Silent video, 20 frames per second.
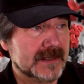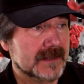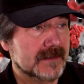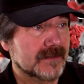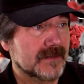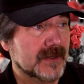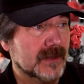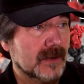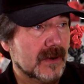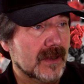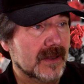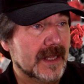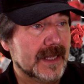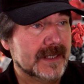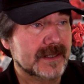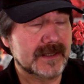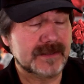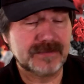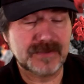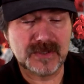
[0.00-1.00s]
There are a lot of
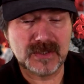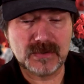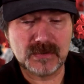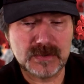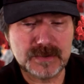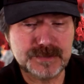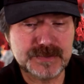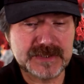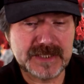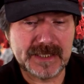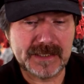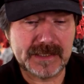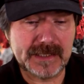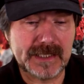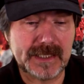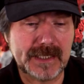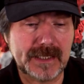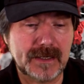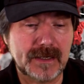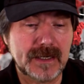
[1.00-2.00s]
different groups out
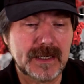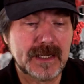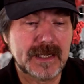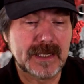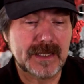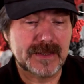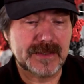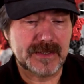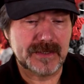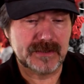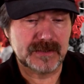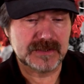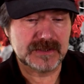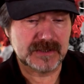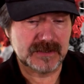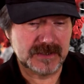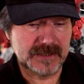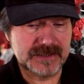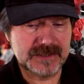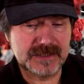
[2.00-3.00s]
there that are
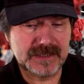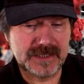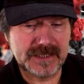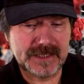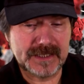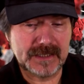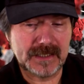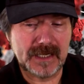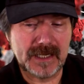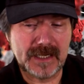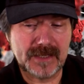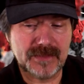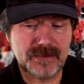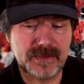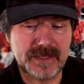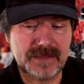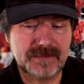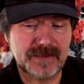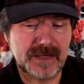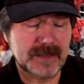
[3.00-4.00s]
soliciting uh, three D
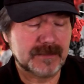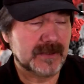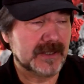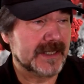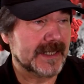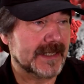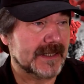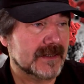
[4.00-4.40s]
fabricators.